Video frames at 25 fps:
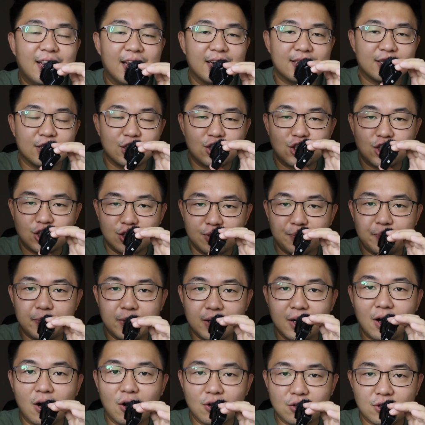there's a cheaper
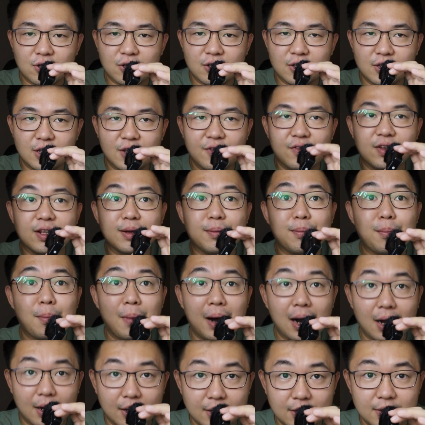alternative in the
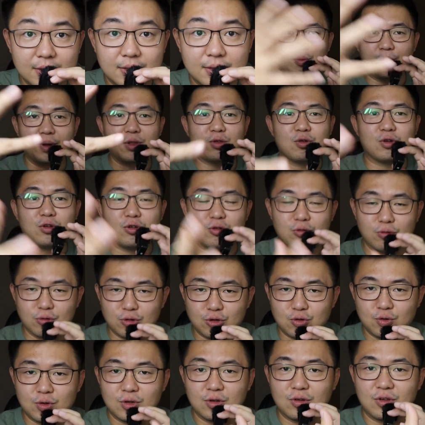market compared to the
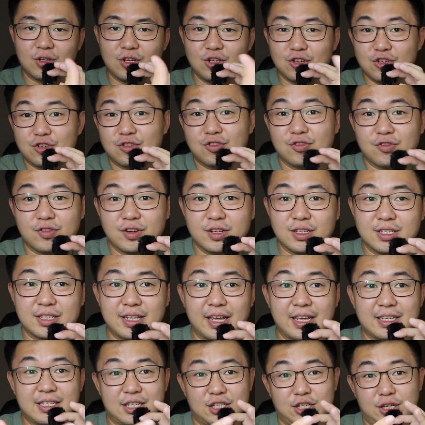usual insurance
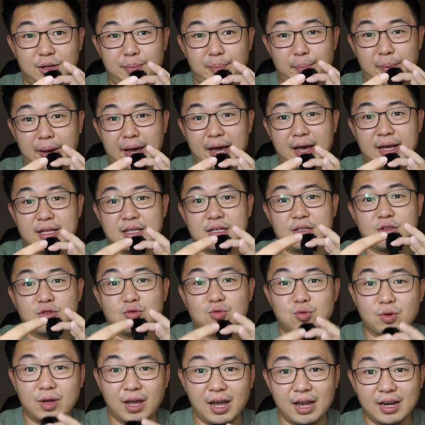that is actually packed
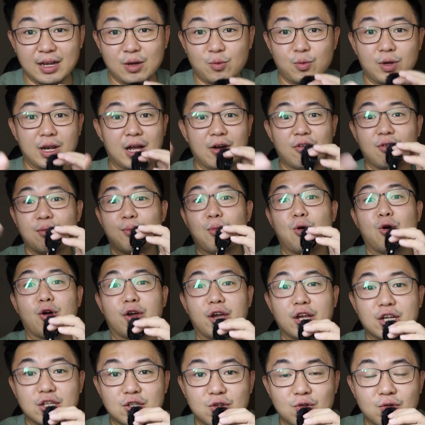together with our
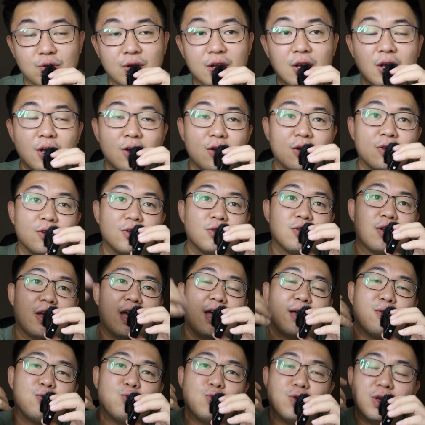mortgage loan.
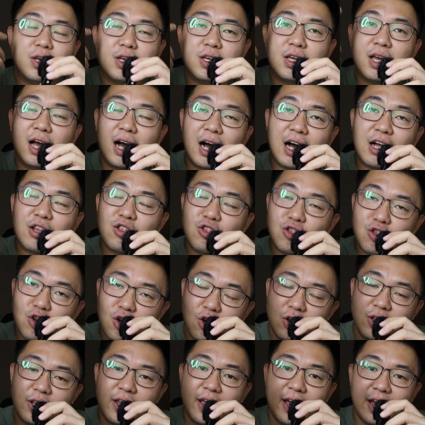And we are
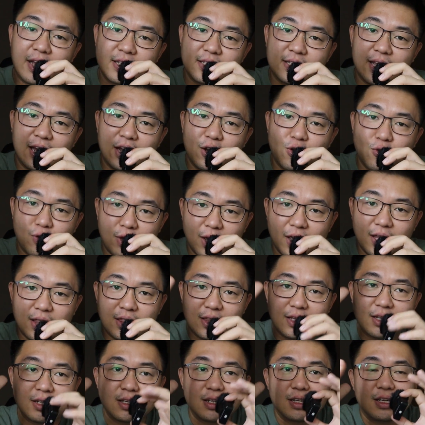not as
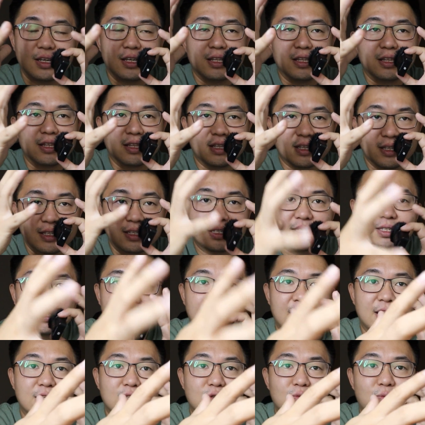educated in this
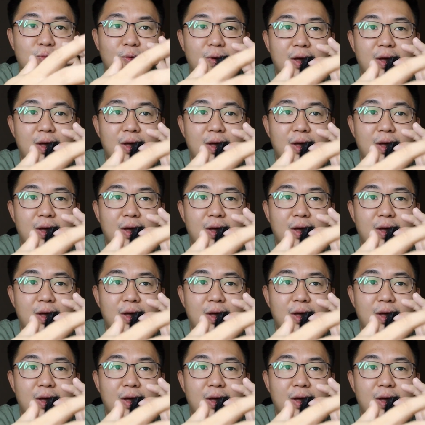sense